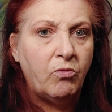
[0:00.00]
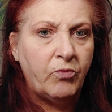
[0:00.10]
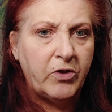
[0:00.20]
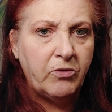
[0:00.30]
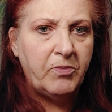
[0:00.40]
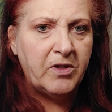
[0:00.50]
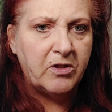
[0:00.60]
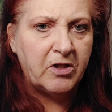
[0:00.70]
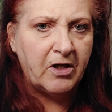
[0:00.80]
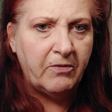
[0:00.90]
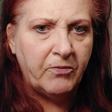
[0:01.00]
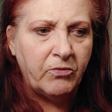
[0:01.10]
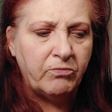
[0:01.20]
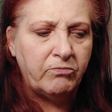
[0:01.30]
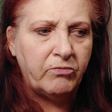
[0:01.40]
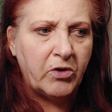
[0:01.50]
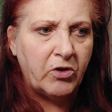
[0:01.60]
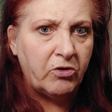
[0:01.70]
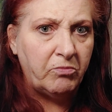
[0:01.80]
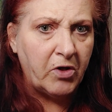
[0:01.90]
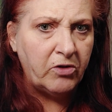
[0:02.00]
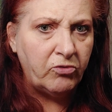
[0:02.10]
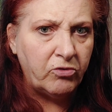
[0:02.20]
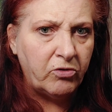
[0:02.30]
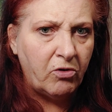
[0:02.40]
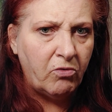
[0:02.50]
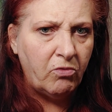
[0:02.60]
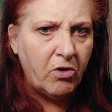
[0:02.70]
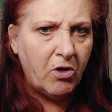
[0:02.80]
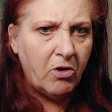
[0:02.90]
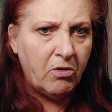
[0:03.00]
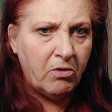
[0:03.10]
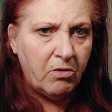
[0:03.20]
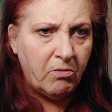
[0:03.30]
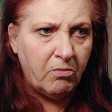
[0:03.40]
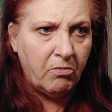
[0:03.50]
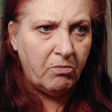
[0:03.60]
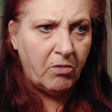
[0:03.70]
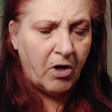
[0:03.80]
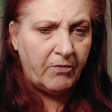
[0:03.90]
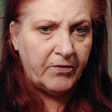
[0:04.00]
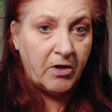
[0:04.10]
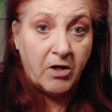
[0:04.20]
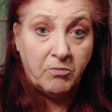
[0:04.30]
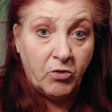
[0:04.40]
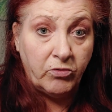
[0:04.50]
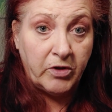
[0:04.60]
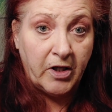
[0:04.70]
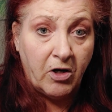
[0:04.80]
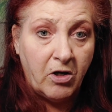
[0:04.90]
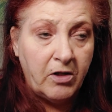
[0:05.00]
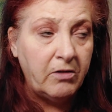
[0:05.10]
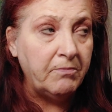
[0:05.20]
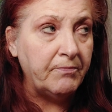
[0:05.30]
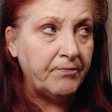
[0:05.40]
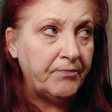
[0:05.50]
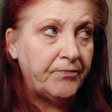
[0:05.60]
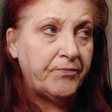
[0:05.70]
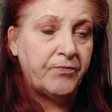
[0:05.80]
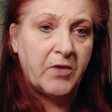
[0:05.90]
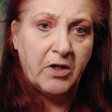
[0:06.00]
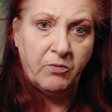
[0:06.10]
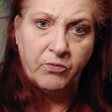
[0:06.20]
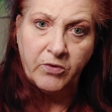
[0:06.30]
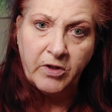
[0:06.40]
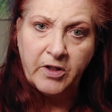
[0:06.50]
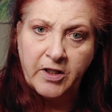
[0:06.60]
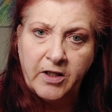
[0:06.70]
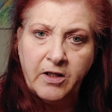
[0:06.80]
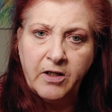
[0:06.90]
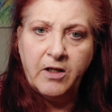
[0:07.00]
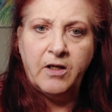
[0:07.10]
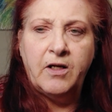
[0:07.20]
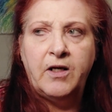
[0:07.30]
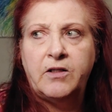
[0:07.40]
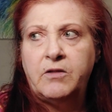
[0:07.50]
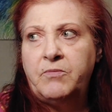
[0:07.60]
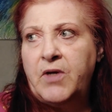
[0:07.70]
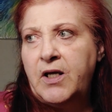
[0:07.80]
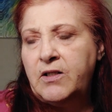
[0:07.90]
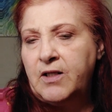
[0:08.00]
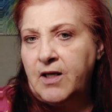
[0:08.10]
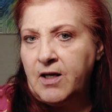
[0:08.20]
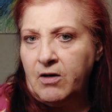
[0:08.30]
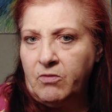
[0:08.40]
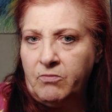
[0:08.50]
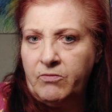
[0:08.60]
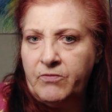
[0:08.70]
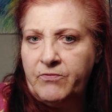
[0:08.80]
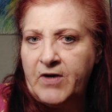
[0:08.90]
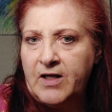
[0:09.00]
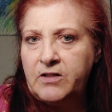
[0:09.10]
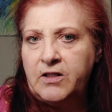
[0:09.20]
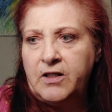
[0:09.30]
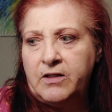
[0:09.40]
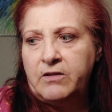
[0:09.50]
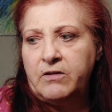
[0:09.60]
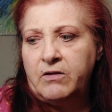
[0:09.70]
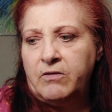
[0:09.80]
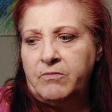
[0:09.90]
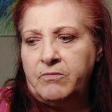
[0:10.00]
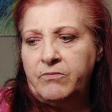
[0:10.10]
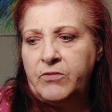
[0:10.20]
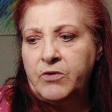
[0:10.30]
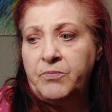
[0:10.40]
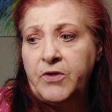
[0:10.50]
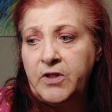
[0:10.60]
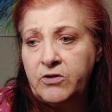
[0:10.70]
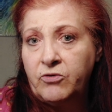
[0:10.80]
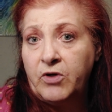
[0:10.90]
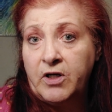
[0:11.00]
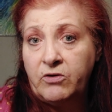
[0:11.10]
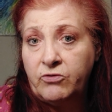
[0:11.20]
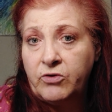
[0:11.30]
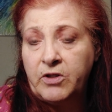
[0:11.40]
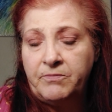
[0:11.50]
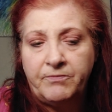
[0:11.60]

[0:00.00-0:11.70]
when you've been sick for a good month or so, off and on, mostly on, it really is amazing how fast it um, depletes your energy.